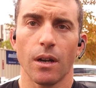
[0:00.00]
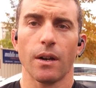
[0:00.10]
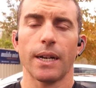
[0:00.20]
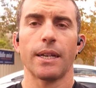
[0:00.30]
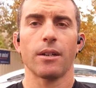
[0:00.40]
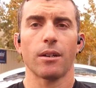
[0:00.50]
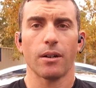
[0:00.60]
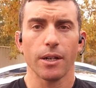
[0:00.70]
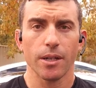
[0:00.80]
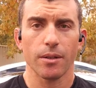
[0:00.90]
All right, now you
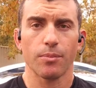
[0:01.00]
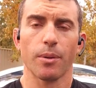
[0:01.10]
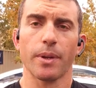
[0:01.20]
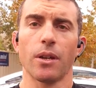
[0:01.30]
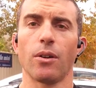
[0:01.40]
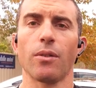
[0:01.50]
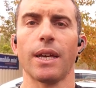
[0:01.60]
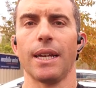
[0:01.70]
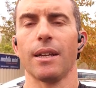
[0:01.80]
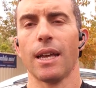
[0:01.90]
already probably know
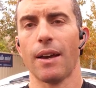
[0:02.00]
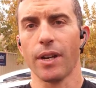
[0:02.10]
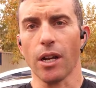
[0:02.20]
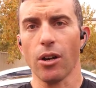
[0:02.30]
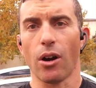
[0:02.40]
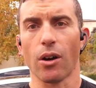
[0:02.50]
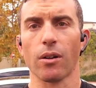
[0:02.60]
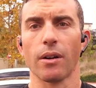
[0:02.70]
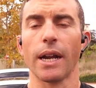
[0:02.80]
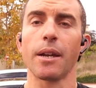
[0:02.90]
that having a
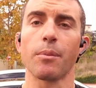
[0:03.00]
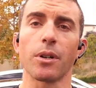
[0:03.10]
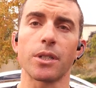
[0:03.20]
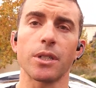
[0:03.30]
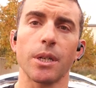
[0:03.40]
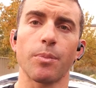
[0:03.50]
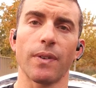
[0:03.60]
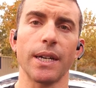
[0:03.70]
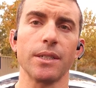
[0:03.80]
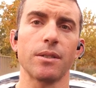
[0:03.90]
car in an emergency
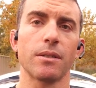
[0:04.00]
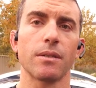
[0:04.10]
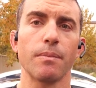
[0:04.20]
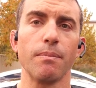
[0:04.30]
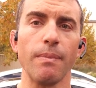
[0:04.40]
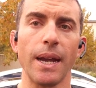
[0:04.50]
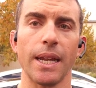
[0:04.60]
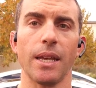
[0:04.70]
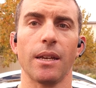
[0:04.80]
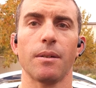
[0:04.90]
provides
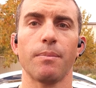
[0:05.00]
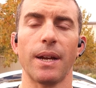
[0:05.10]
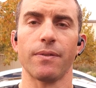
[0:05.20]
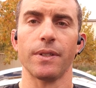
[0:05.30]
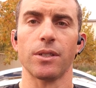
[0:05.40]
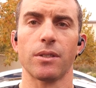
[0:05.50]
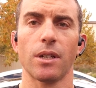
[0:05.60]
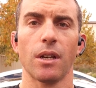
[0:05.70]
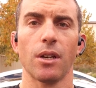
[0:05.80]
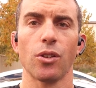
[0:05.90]
many benefits.
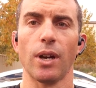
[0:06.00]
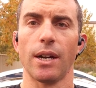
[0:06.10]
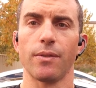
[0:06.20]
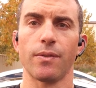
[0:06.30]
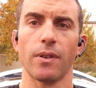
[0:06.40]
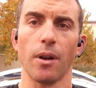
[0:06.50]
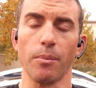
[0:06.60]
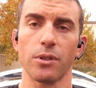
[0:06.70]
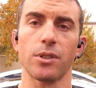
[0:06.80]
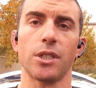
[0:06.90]
You have
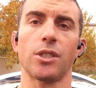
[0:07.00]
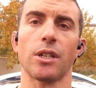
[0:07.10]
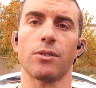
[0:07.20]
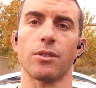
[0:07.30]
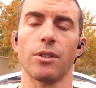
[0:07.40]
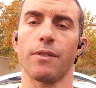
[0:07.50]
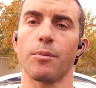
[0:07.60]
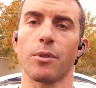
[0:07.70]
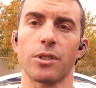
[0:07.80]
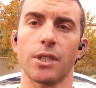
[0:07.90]
emergency shelter, you have
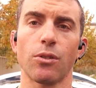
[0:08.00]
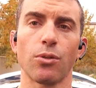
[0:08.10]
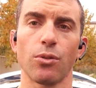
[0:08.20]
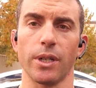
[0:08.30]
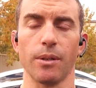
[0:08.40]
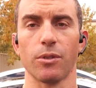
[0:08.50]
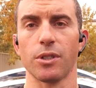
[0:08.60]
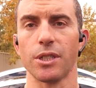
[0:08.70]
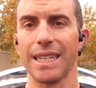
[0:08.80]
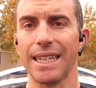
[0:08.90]
emergency cooling,
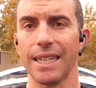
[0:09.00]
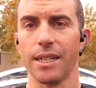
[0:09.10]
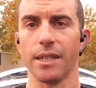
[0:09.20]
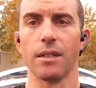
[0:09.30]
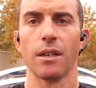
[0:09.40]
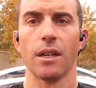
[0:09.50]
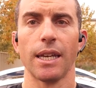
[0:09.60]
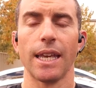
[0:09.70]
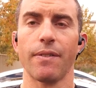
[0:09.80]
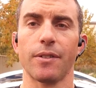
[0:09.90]
emergency heating,
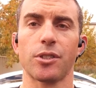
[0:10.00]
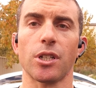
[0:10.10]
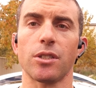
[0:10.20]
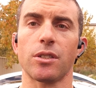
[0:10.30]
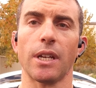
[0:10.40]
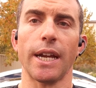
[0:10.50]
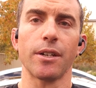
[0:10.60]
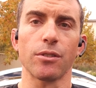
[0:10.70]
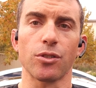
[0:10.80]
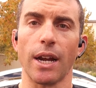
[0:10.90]
even if it's just in
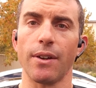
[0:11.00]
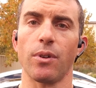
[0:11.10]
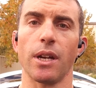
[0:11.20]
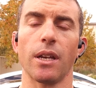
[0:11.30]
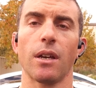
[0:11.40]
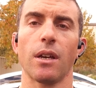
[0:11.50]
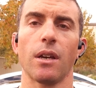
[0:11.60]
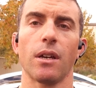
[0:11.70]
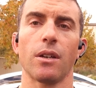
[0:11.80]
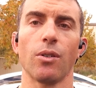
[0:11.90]
your driveway.
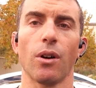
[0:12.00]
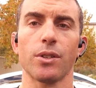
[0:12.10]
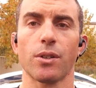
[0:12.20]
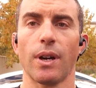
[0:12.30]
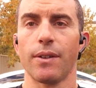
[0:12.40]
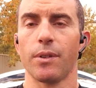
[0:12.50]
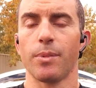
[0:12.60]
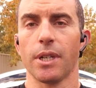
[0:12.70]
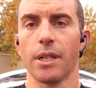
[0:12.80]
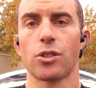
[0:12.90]
You also have the
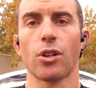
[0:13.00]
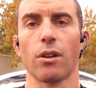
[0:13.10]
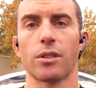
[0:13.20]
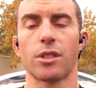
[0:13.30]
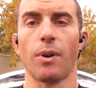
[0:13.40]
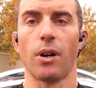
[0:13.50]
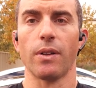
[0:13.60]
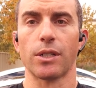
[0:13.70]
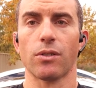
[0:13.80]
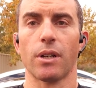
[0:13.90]
ability to charge small
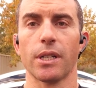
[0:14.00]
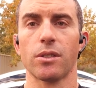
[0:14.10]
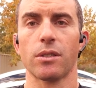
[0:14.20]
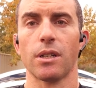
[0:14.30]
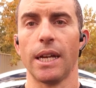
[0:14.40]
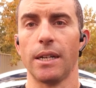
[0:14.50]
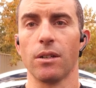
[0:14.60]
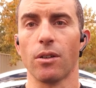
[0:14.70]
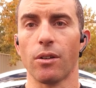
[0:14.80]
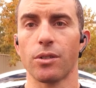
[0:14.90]
electronics
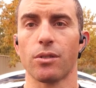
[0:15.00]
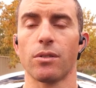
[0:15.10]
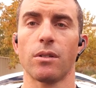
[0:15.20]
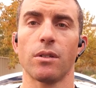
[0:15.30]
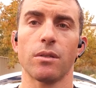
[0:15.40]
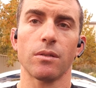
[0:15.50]
and larger,